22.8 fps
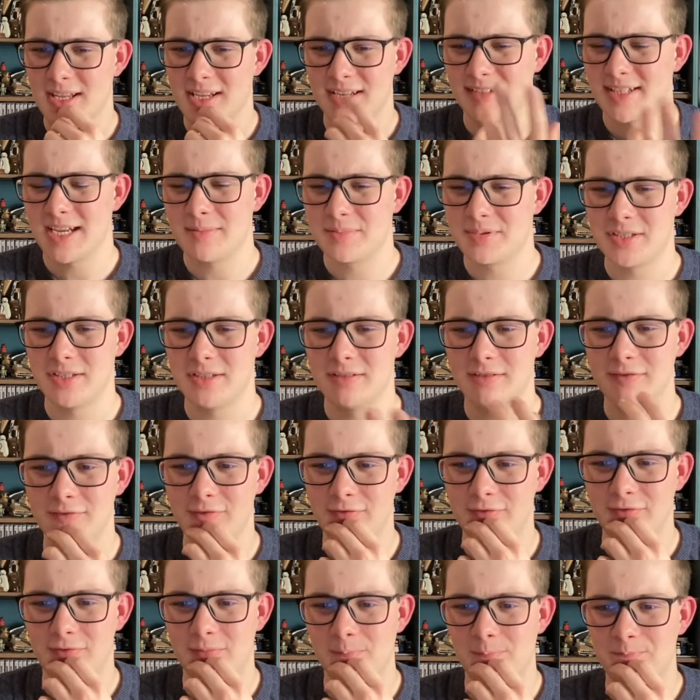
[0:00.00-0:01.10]
exception
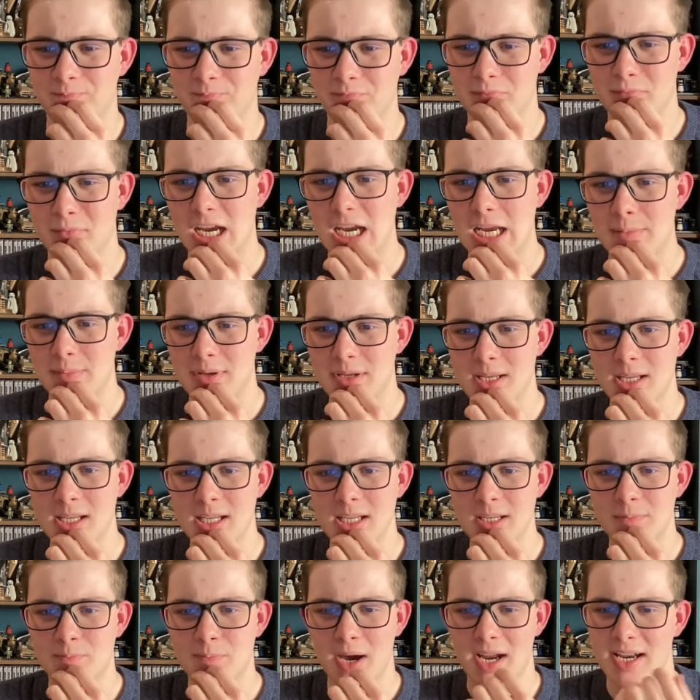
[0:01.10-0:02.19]
of
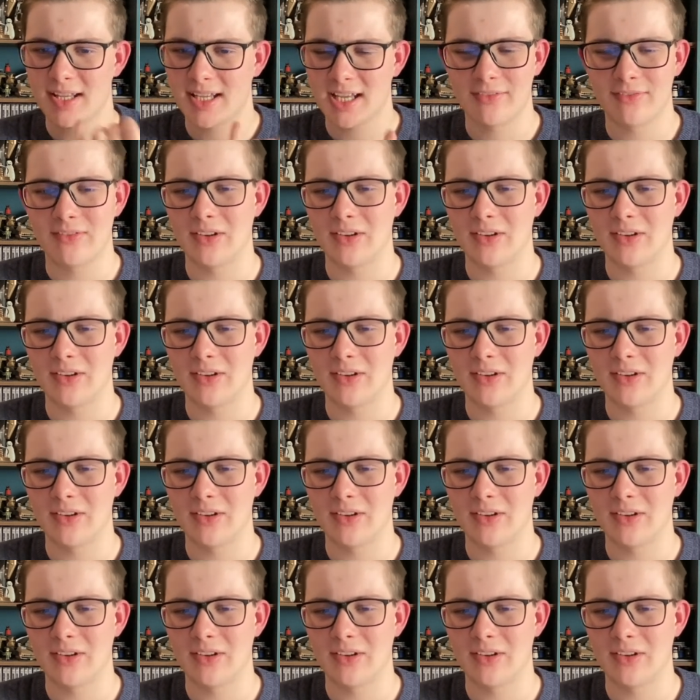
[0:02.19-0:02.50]
maybe Banner